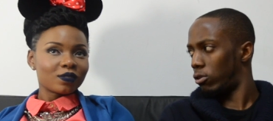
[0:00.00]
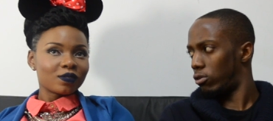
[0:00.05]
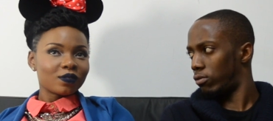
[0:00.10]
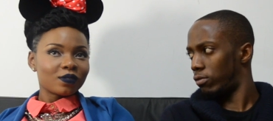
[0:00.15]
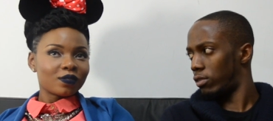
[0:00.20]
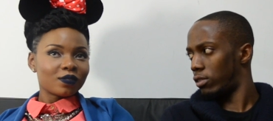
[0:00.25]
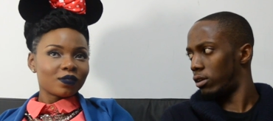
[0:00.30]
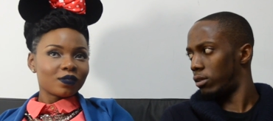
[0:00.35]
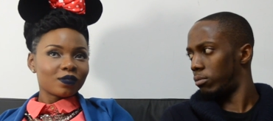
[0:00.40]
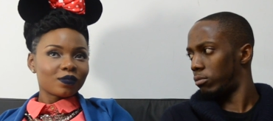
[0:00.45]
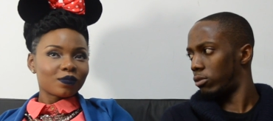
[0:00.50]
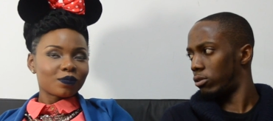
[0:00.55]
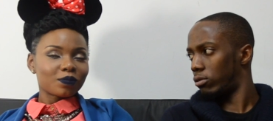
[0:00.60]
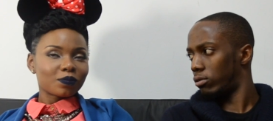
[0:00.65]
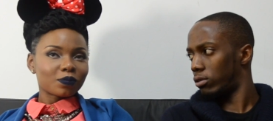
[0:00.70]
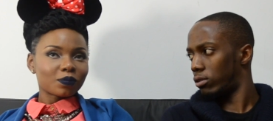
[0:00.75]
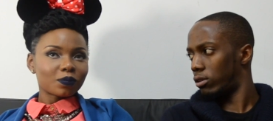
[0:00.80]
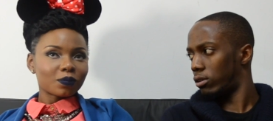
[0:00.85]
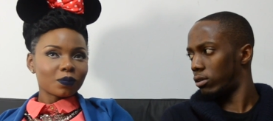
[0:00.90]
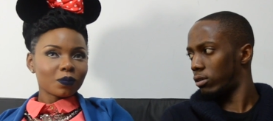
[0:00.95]
Speaker 1: over them
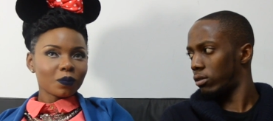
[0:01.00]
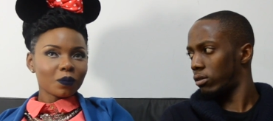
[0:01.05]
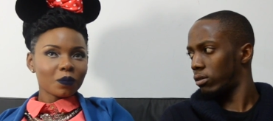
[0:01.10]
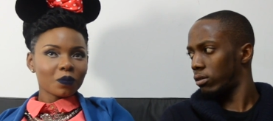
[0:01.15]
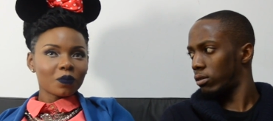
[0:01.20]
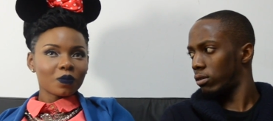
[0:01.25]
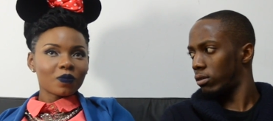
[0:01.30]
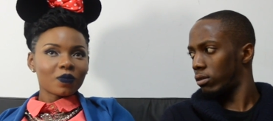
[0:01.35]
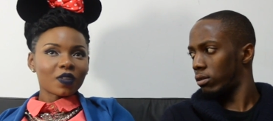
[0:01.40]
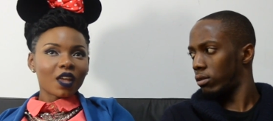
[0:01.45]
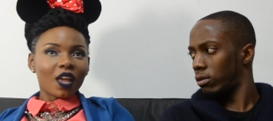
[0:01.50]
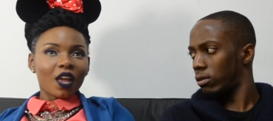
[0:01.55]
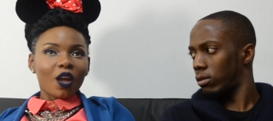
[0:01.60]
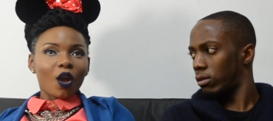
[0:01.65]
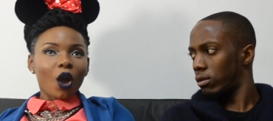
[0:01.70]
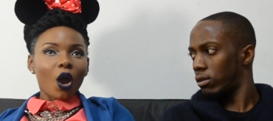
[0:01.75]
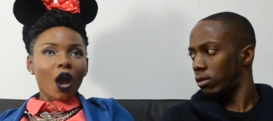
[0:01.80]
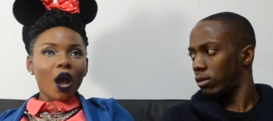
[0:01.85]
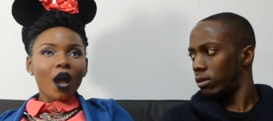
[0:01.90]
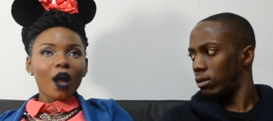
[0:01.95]
don't they
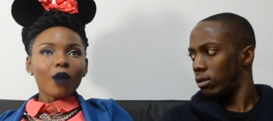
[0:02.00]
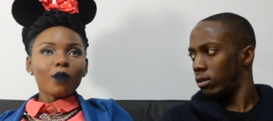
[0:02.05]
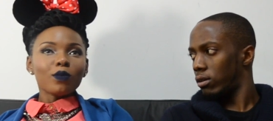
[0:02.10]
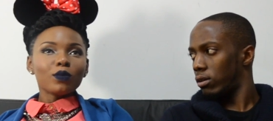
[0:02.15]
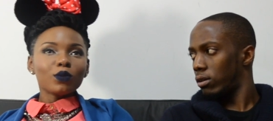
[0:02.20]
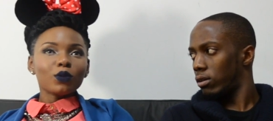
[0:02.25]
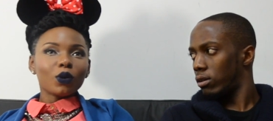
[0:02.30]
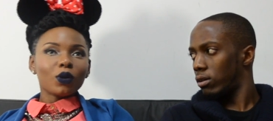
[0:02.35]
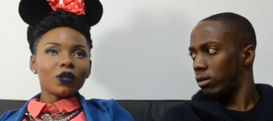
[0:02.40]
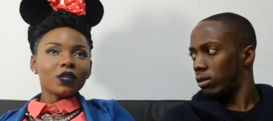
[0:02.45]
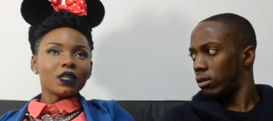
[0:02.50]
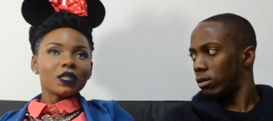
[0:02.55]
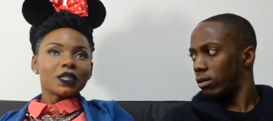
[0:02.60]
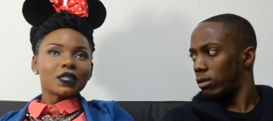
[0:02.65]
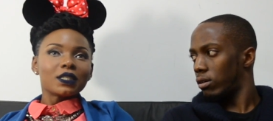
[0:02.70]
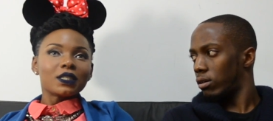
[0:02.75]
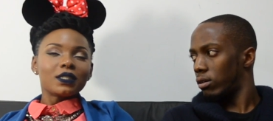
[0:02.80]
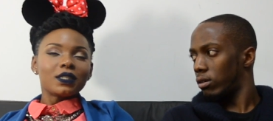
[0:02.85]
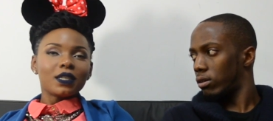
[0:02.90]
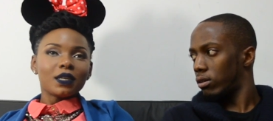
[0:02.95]
Speaker 2: i won't call it a
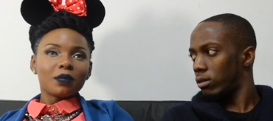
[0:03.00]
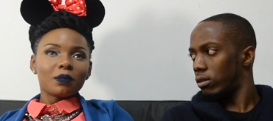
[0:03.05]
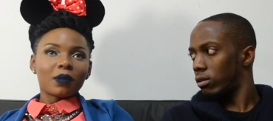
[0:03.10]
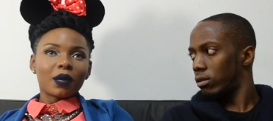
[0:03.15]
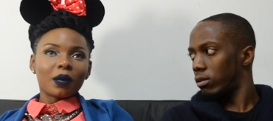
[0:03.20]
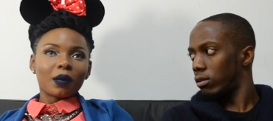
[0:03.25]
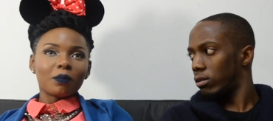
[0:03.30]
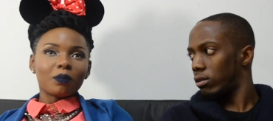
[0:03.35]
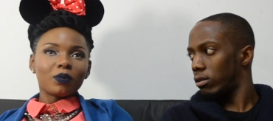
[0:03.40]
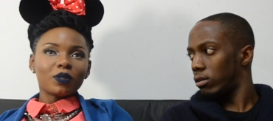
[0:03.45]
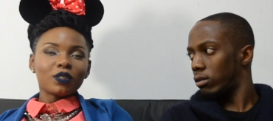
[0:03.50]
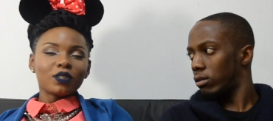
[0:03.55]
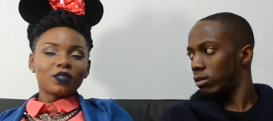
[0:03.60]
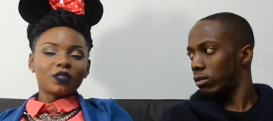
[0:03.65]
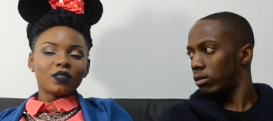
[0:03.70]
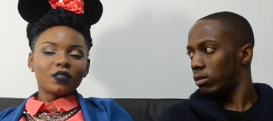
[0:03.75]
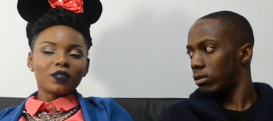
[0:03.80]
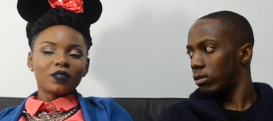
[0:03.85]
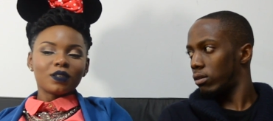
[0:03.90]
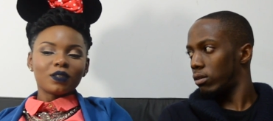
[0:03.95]
stigma but
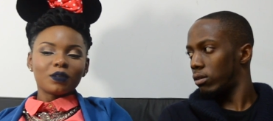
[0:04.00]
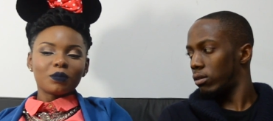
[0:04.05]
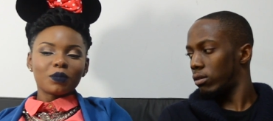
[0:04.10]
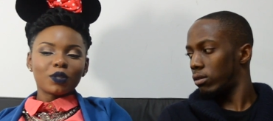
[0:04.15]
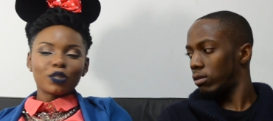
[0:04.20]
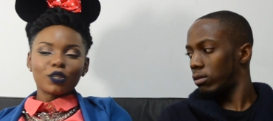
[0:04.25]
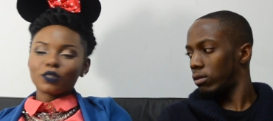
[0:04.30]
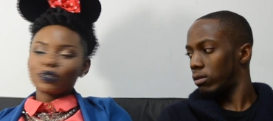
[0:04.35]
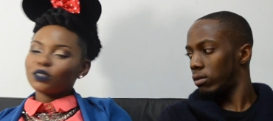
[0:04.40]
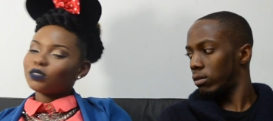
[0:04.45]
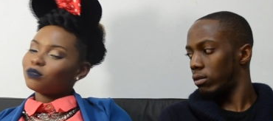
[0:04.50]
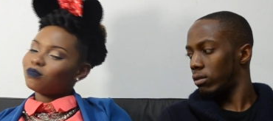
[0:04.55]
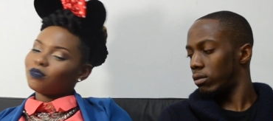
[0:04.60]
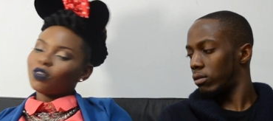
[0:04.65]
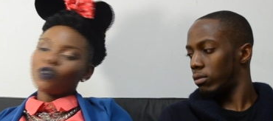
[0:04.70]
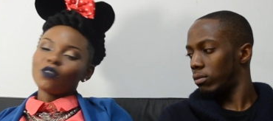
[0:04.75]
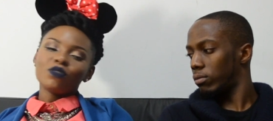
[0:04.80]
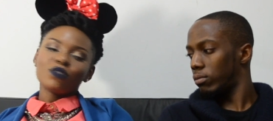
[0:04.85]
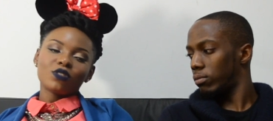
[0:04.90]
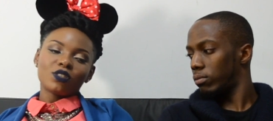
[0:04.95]
the because
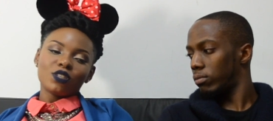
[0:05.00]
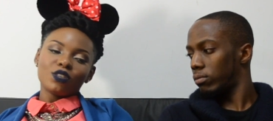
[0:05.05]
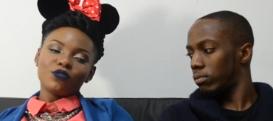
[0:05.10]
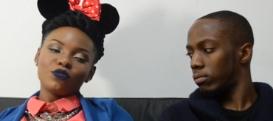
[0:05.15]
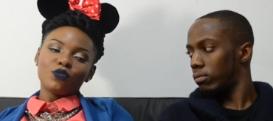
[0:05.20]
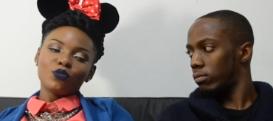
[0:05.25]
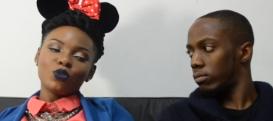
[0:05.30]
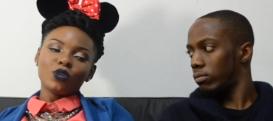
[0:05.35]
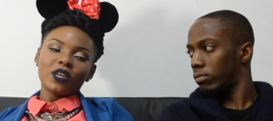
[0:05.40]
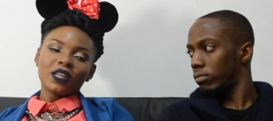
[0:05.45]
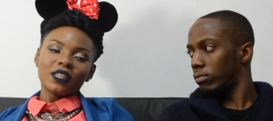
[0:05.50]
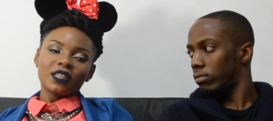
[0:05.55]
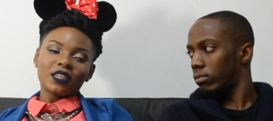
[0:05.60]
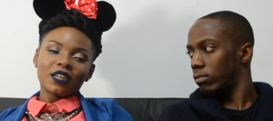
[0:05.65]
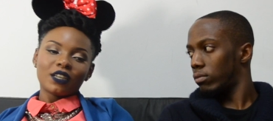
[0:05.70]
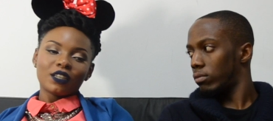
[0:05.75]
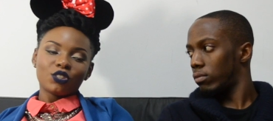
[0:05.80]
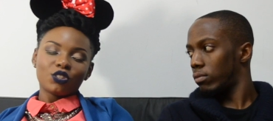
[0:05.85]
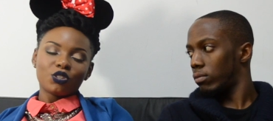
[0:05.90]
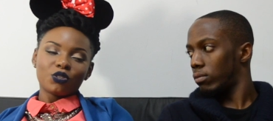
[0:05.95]
obviously if you look at the
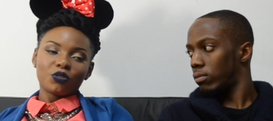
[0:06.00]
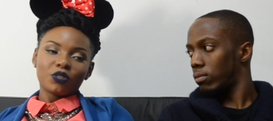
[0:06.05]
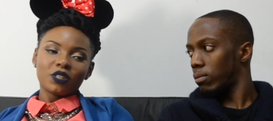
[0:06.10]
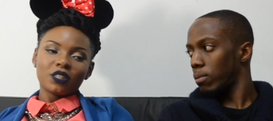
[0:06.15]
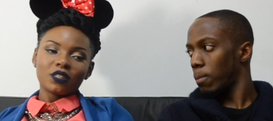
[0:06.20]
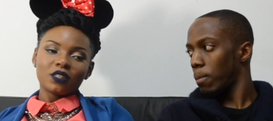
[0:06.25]
nigerian